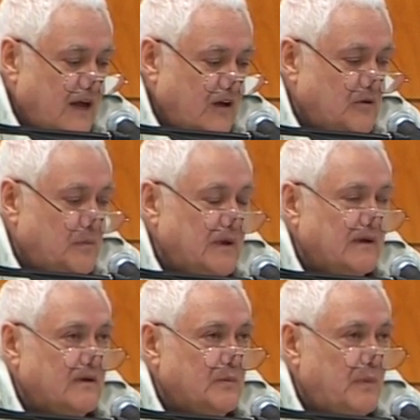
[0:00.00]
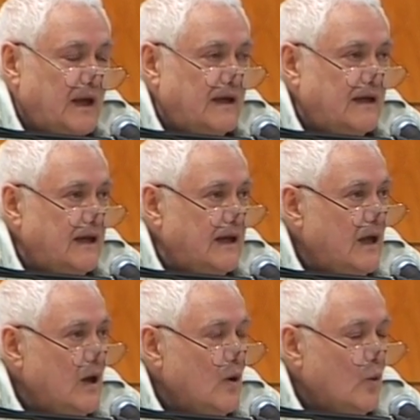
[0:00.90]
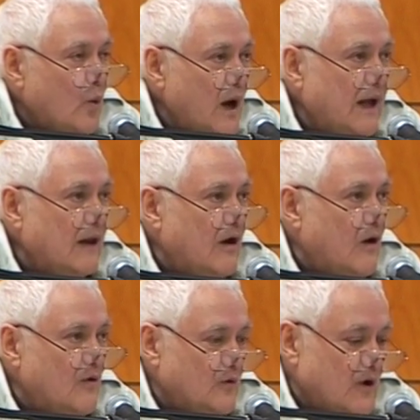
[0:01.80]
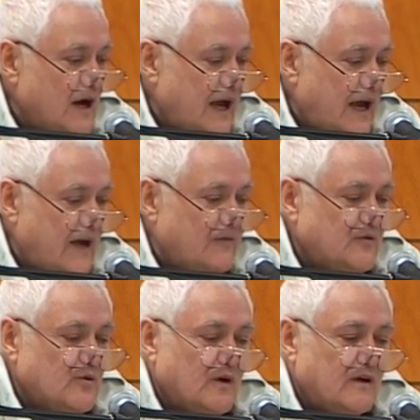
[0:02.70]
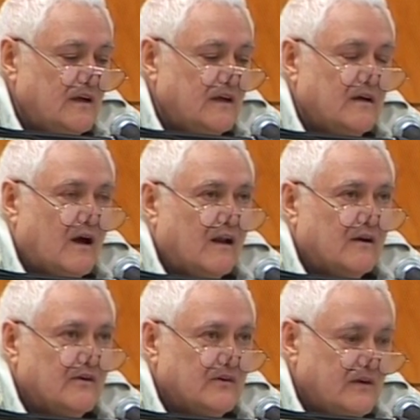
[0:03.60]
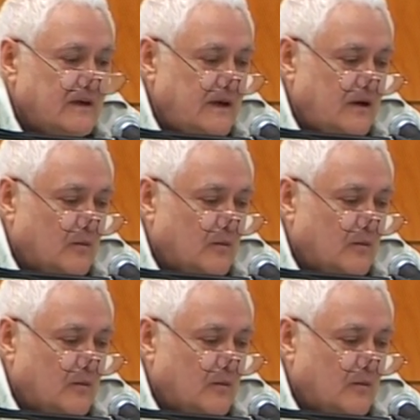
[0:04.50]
has been spending well over $500 billion a year,